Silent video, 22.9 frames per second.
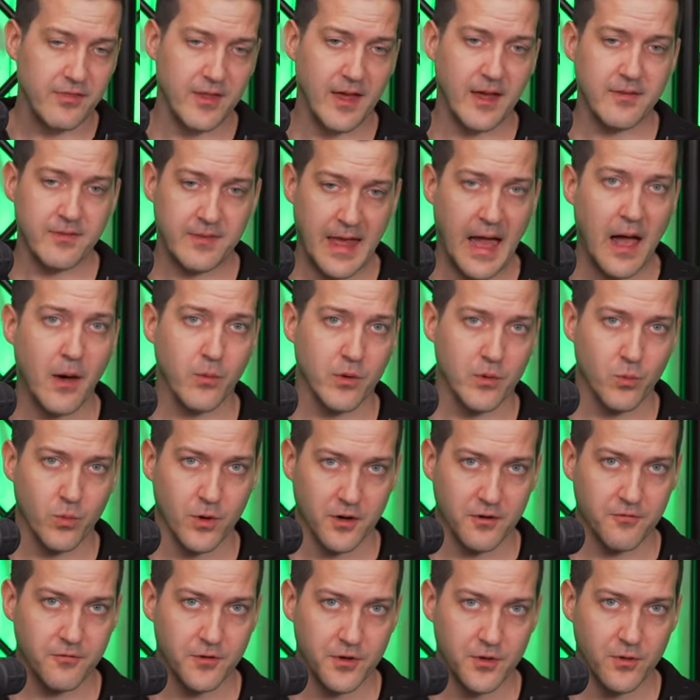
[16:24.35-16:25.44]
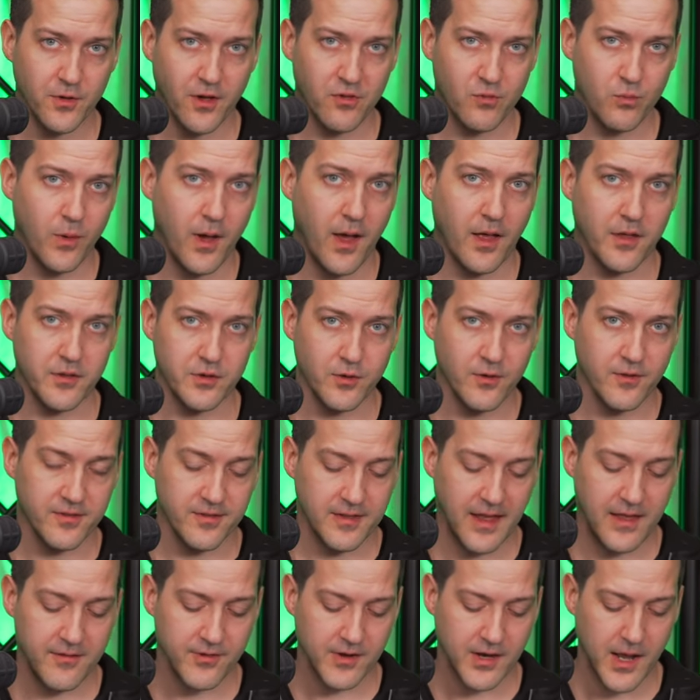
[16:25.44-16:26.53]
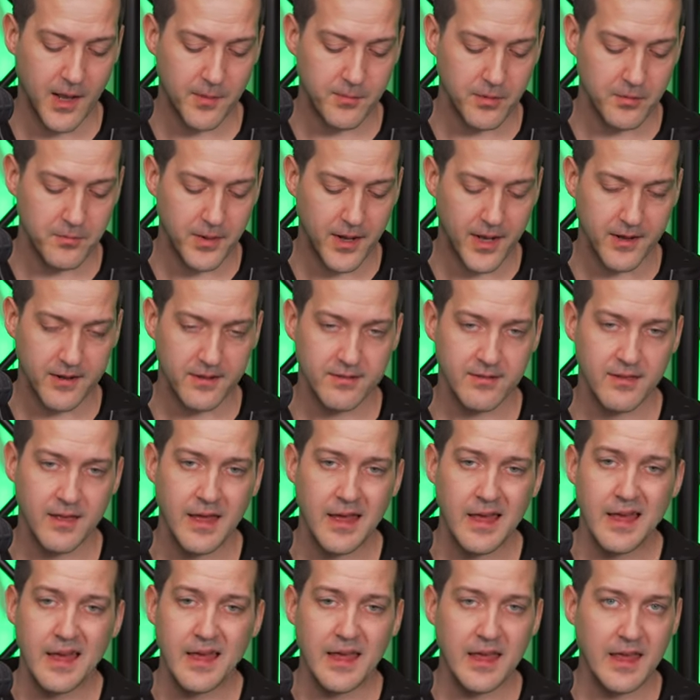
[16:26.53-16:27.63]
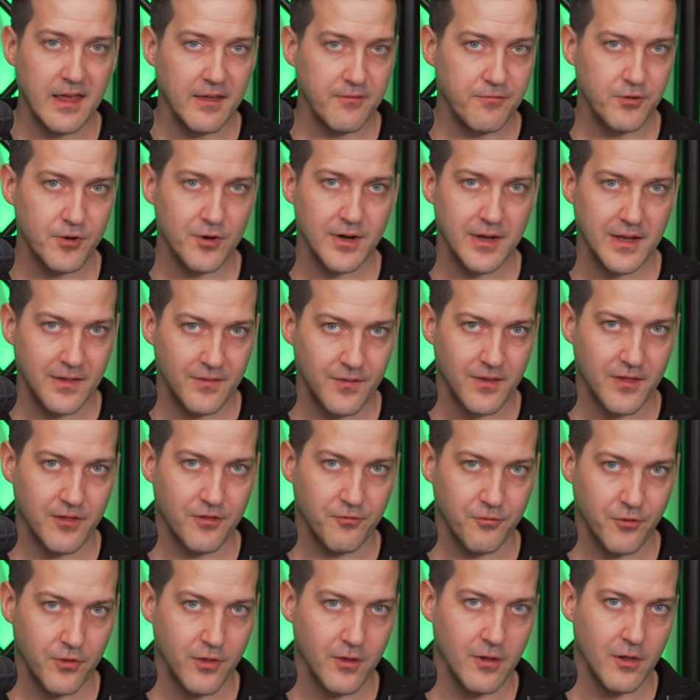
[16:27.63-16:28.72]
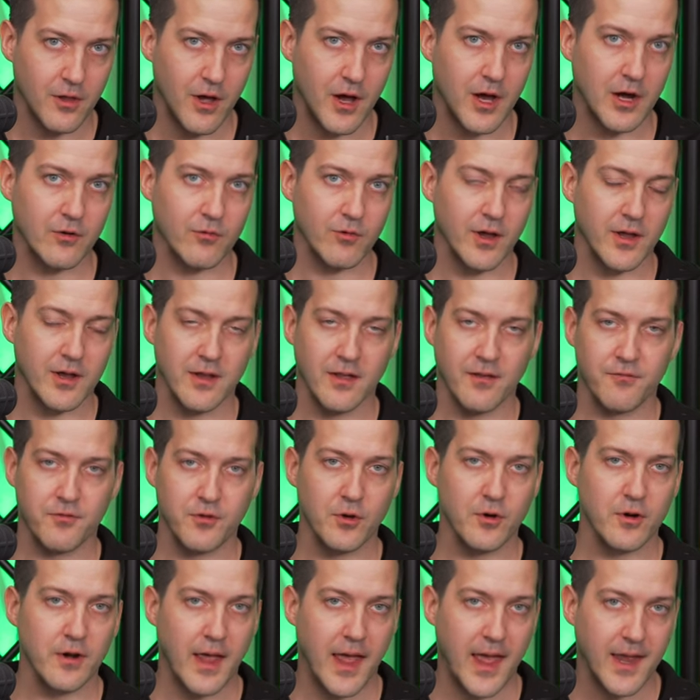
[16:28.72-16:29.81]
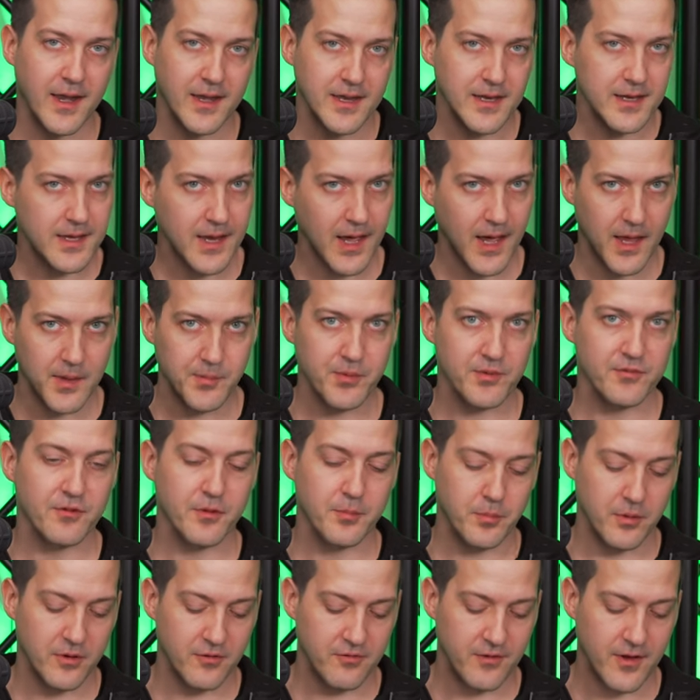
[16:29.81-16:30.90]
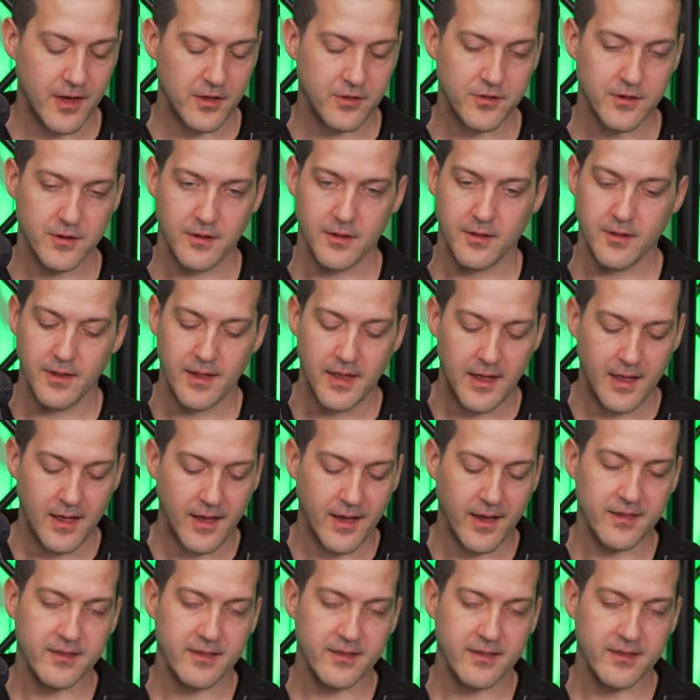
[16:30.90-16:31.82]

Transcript: that would work for you as well, and you'll save a couple bucks. If you're in this for the long run, if you're any type of a professional, I